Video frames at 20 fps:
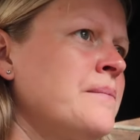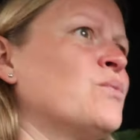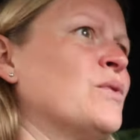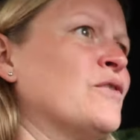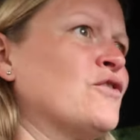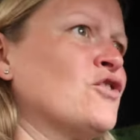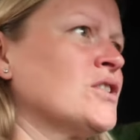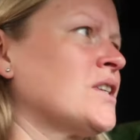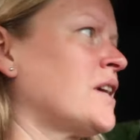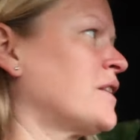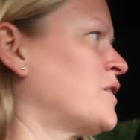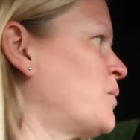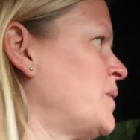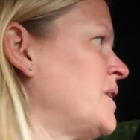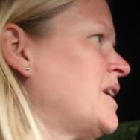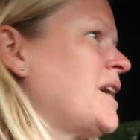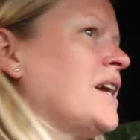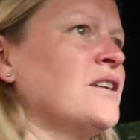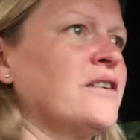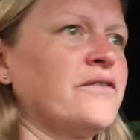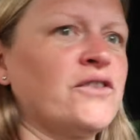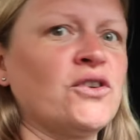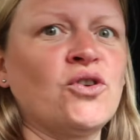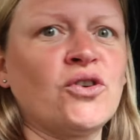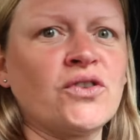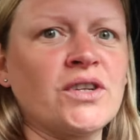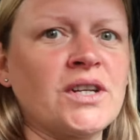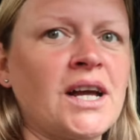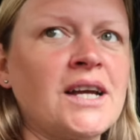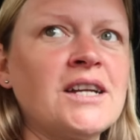We've just had the weekend of the
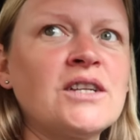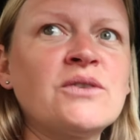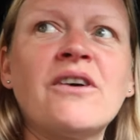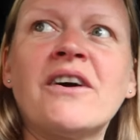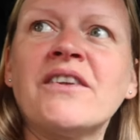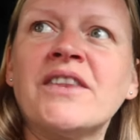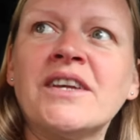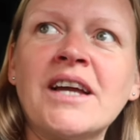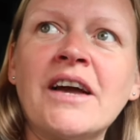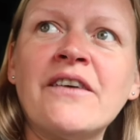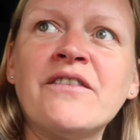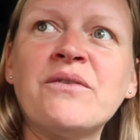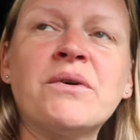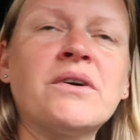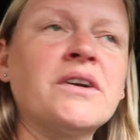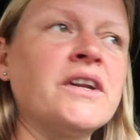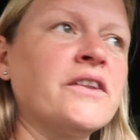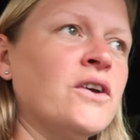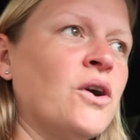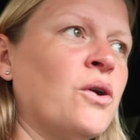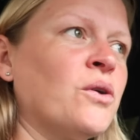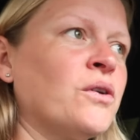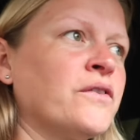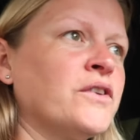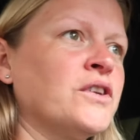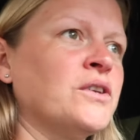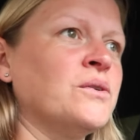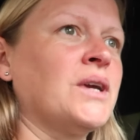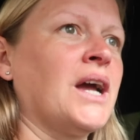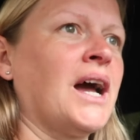Northern Lights, where I think everyone in the whole of
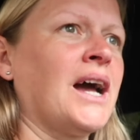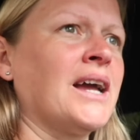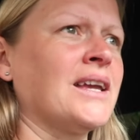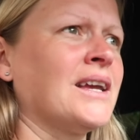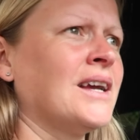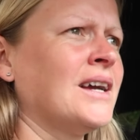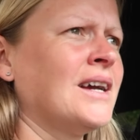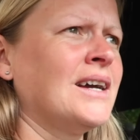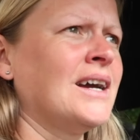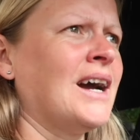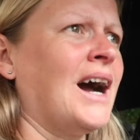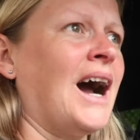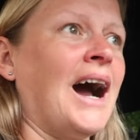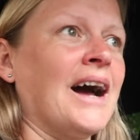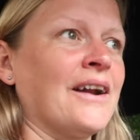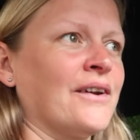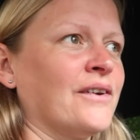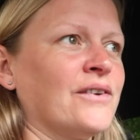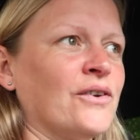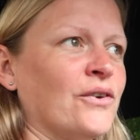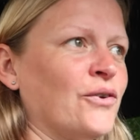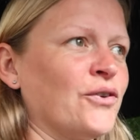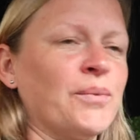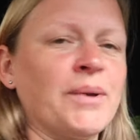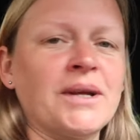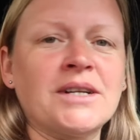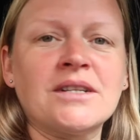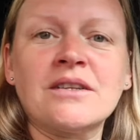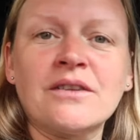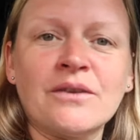the UK and other
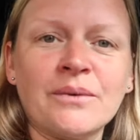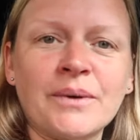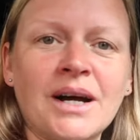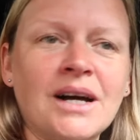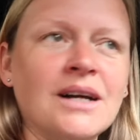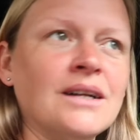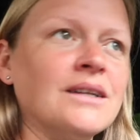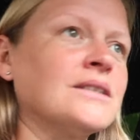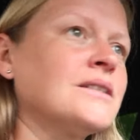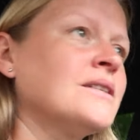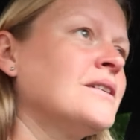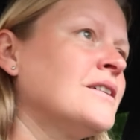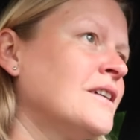places of the world